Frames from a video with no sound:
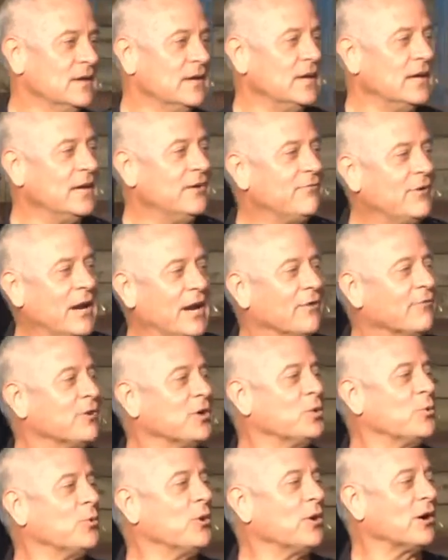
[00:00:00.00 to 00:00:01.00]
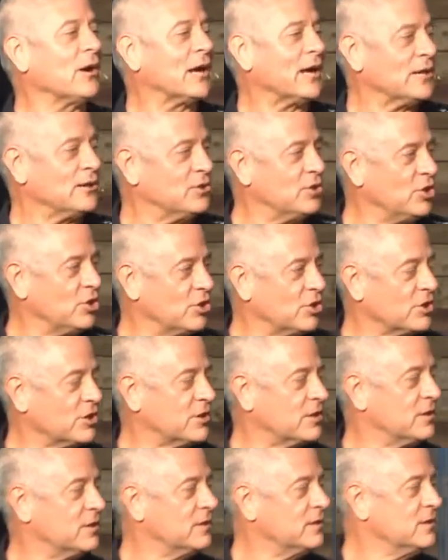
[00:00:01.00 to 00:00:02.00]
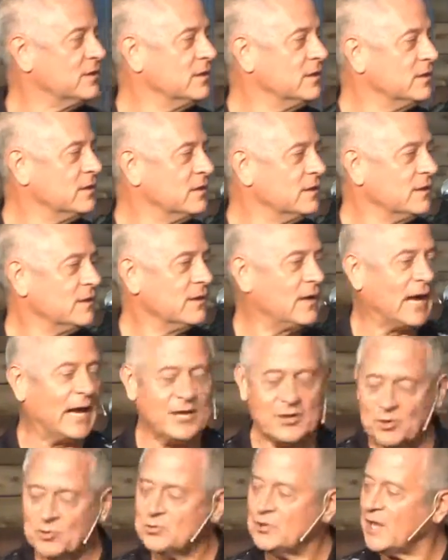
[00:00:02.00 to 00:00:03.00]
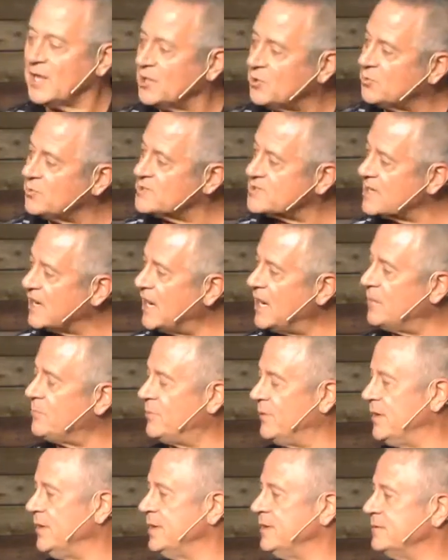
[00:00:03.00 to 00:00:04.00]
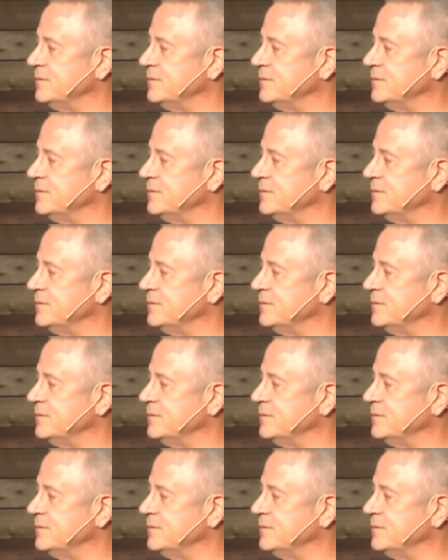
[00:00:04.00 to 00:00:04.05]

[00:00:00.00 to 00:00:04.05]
if everywhere I look, I don't like what's happening,